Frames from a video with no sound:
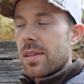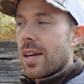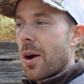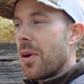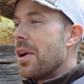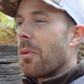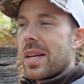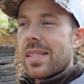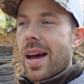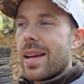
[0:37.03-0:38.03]
So
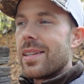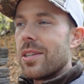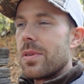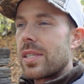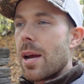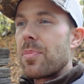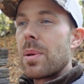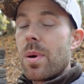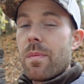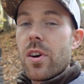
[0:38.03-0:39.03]
we decided to skip
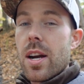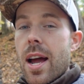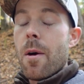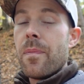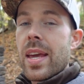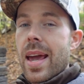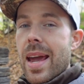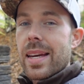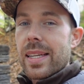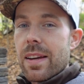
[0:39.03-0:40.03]
the berm for now
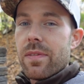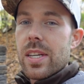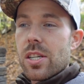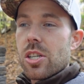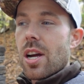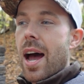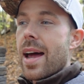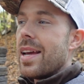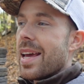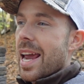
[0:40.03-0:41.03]
and give these a shot.